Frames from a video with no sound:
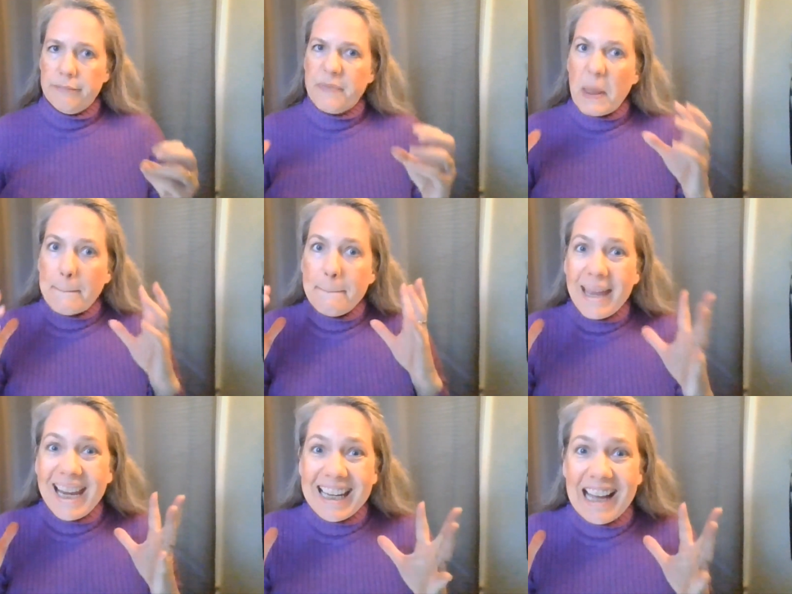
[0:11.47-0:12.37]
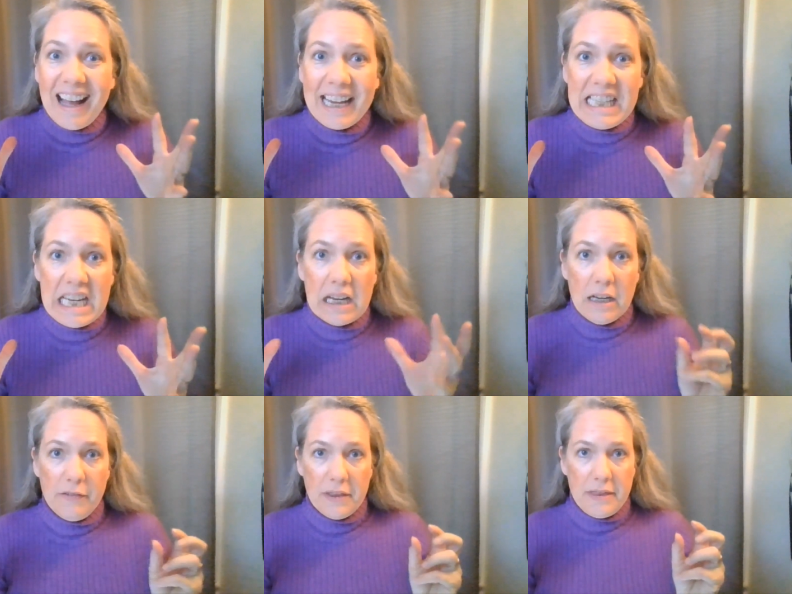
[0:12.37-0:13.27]
the main idea
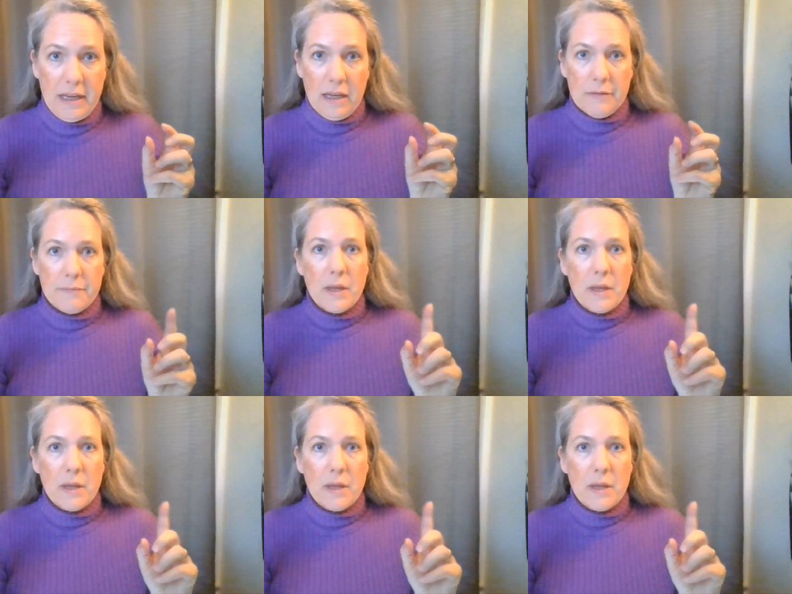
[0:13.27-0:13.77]
of a thing.